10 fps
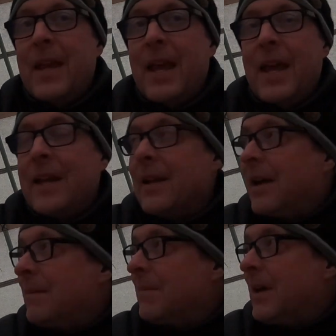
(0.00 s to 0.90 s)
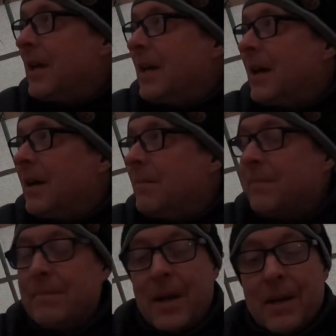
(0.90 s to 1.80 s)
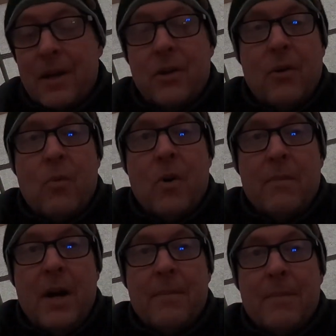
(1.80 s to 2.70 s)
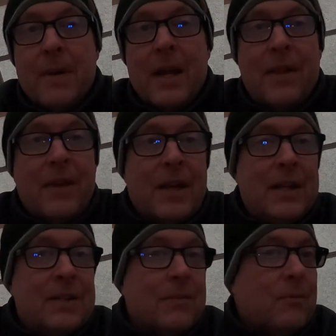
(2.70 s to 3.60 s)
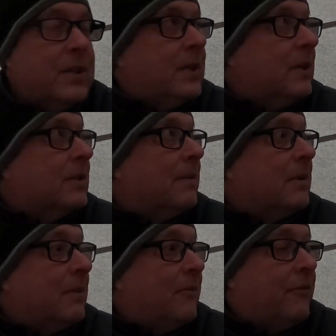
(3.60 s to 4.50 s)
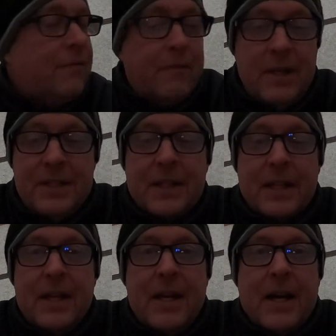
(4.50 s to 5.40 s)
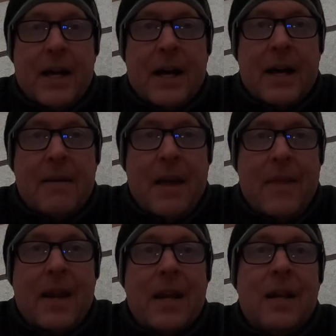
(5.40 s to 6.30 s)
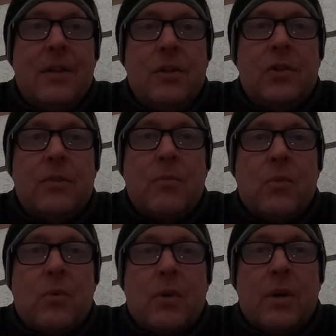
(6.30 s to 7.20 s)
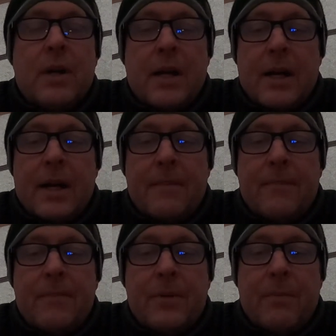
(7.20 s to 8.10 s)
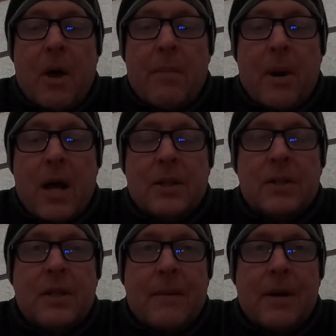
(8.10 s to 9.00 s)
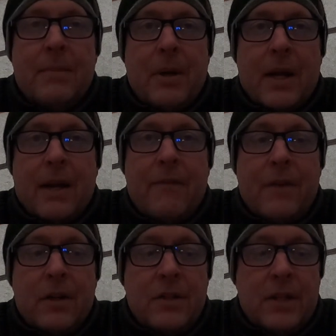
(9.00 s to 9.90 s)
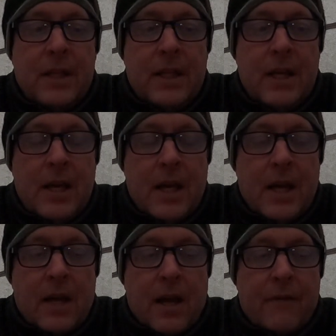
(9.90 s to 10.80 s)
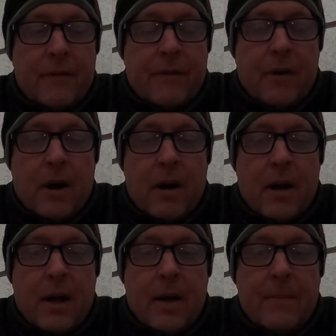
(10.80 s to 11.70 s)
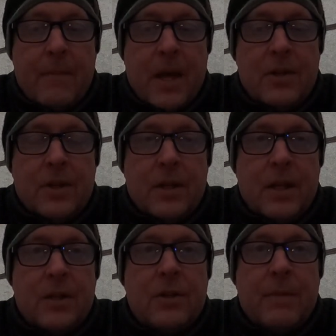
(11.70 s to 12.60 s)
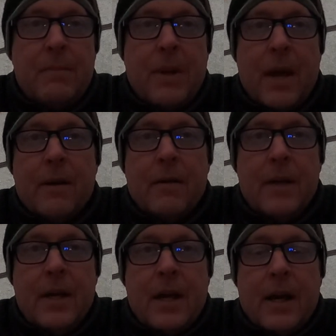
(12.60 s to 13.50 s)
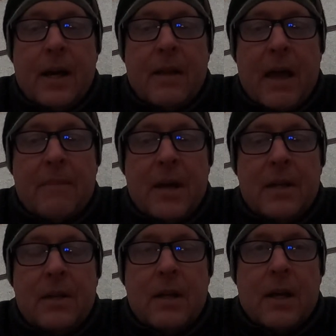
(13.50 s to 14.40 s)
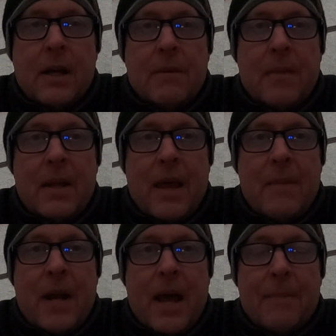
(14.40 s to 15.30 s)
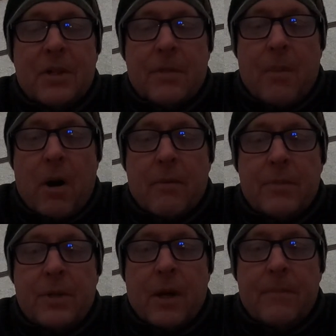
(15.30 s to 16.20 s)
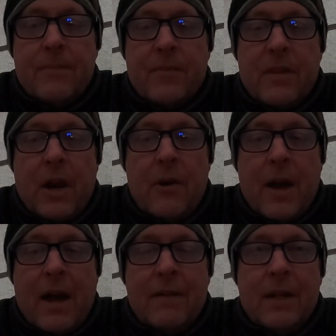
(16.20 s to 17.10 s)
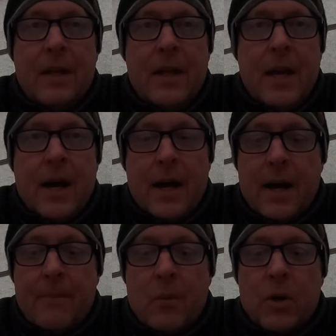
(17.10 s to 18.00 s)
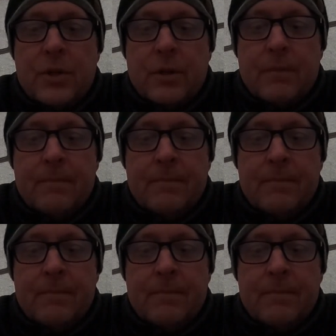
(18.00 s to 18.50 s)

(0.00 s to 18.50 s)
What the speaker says: And I'm going to go warm up. I think I need some whiskey or something. I'm freezing. And then I'm going to do some more small projects coming up here. I got to finish the cover for our engine instrument panel, and that might happen tomorrow. So there you have it. More soon.